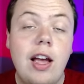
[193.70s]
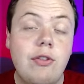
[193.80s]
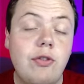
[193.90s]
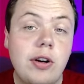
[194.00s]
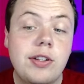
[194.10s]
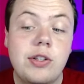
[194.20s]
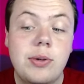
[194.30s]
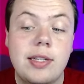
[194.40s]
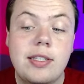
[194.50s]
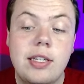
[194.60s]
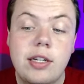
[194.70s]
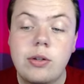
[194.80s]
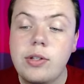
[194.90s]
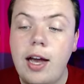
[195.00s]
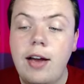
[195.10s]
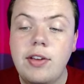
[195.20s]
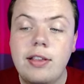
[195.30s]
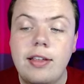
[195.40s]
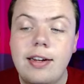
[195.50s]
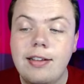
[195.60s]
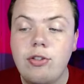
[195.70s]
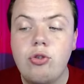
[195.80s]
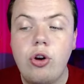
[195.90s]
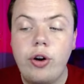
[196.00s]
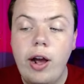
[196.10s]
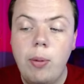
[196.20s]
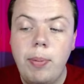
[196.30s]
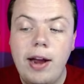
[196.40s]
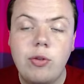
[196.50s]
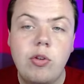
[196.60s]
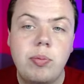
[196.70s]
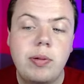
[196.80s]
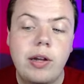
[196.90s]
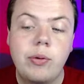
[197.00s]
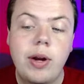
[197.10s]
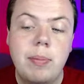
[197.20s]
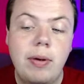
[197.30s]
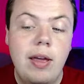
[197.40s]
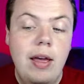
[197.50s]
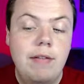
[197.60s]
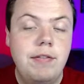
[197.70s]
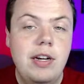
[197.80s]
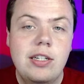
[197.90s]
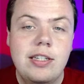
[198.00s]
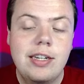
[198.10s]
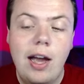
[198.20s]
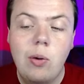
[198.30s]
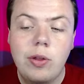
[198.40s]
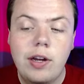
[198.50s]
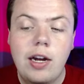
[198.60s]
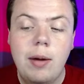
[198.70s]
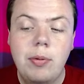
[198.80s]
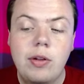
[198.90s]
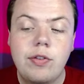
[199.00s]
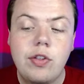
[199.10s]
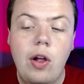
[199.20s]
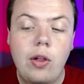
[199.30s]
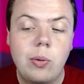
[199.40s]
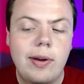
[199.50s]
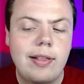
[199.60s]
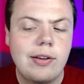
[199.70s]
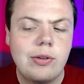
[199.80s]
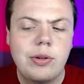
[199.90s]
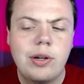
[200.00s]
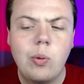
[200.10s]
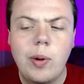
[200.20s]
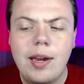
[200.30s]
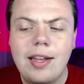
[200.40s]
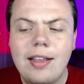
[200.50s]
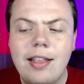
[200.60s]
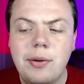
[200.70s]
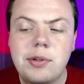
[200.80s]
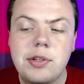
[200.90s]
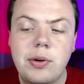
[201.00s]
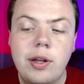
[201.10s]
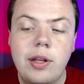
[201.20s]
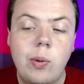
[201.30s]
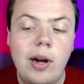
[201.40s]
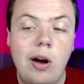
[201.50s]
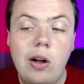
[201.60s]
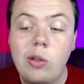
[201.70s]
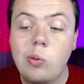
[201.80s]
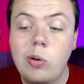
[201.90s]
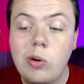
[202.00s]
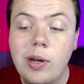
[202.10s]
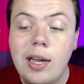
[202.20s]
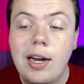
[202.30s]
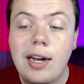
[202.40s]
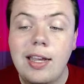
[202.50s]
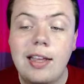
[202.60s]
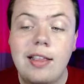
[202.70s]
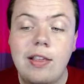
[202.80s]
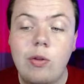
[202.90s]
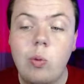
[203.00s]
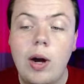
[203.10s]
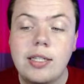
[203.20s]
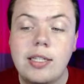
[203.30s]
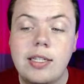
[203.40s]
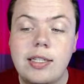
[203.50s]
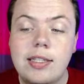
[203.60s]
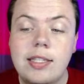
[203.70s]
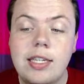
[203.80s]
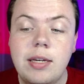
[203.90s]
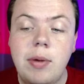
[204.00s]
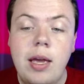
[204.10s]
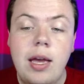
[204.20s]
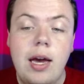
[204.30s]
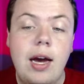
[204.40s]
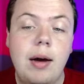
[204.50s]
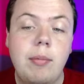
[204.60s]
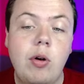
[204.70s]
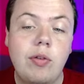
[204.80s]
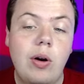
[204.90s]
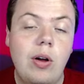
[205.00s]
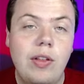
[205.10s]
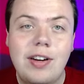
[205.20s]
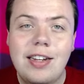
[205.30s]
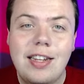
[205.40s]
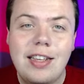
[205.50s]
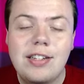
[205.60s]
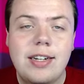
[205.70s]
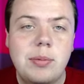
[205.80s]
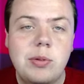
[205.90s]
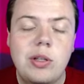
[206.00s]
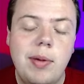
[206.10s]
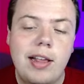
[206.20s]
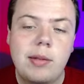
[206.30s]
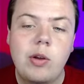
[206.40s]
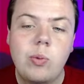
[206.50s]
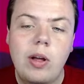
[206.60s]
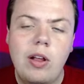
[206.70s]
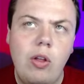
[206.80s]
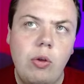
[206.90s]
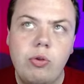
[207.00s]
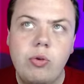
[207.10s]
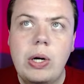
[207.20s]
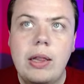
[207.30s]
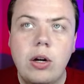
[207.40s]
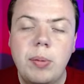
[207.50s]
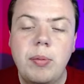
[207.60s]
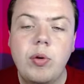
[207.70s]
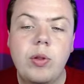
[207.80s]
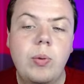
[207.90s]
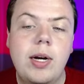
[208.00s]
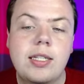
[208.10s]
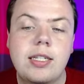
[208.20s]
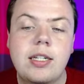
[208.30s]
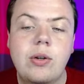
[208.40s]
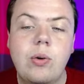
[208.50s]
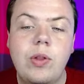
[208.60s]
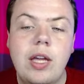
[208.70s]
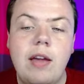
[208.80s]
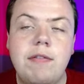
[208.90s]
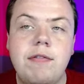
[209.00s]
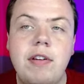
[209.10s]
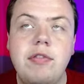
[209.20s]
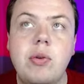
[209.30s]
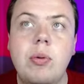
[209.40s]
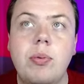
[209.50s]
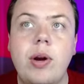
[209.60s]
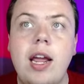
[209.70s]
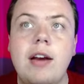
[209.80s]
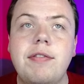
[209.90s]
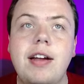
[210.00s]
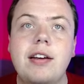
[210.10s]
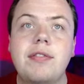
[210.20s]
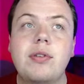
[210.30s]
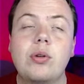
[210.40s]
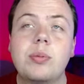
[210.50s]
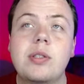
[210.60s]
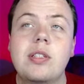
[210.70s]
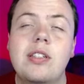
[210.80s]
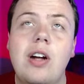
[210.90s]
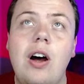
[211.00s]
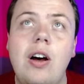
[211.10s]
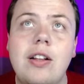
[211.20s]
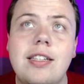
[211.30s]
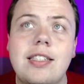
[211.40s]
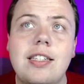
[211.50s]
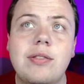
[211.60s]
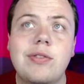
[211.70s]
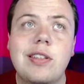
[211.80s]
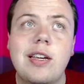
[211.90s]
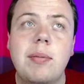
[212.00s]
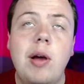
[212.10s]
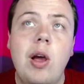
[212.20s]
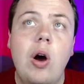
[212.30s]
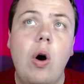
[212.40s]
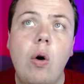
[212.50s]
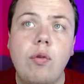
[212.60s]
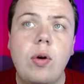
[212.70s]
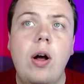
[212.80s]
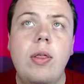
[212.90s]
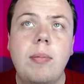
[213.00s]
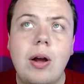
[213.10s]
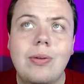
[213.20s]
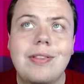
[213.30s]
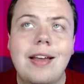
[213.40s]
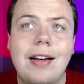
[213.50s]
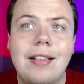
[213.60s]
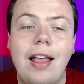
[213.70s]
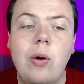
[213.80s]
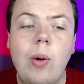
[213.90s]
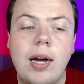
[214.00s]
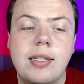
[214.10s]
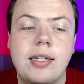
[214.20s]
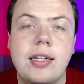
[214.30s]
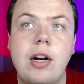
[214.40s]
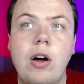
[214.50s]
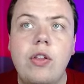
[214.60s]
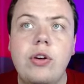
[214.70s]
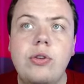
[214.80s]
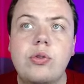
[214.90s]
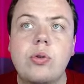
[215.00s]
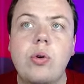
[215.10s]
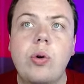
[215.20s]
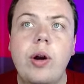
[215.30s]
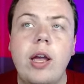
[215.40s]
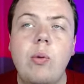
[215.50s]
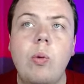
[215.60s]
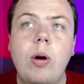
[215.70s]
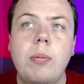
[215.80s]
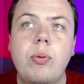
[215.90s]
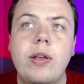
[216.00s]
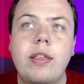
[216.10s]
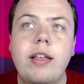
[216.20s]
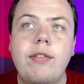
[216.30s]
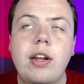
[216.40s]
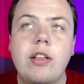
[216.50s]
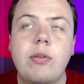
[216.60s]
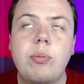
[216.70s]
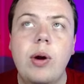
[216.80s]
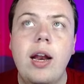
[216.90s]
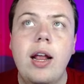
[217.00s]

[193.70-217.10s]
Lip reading: As far as USC goes, obviously didn't start out Pac-12 play great, but finished it out with a couple of solid wins, including a win against Arizona and a win on the road against this Washington team. Overall, they've done a decent job shooting the basketball as well, struggled a little bit more than Washington, only a 51.8 effective field goal percentage on the season for them. Overall, the model does like Washington on the neutral court, a 1.78 spread